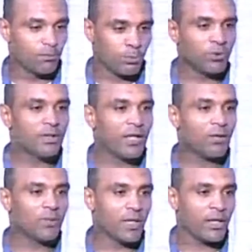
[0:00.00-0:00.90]
Punt
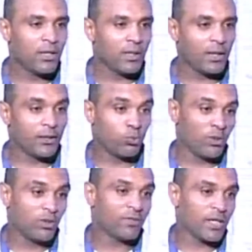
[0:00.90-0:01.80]
nowadays is
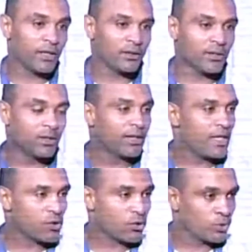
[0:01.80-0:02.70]
one of the countries in the
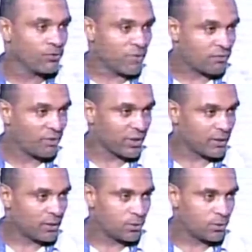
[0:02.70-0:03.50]
east coast of Africa.